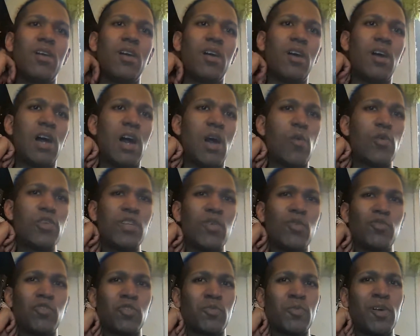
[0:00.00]
Uh, I wish he
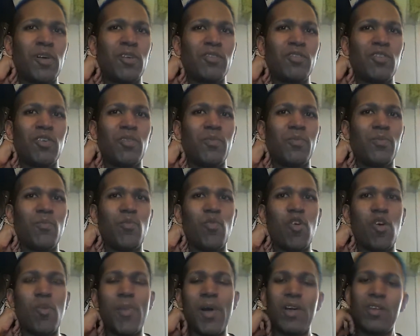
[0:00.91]
would talk about you know
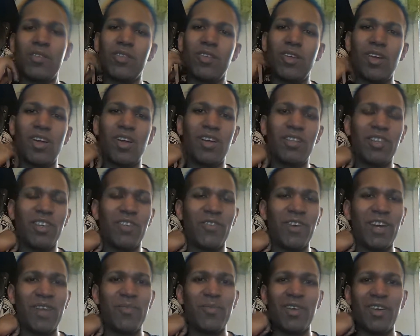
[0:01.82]
more about uh, the
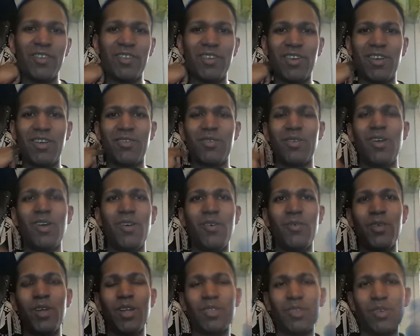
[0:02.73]
environment of, of,
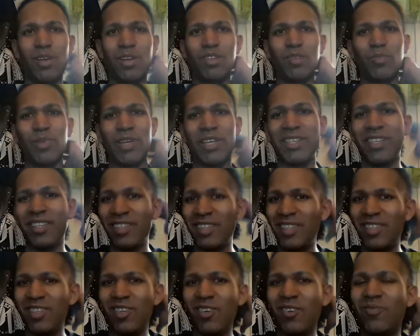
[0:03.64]
of, of, the planet,
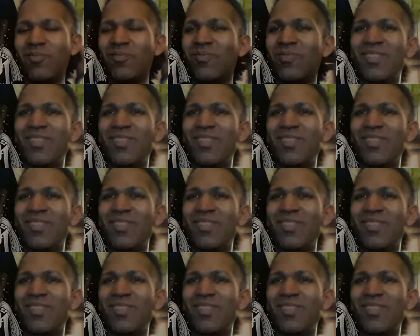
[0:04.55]
you know,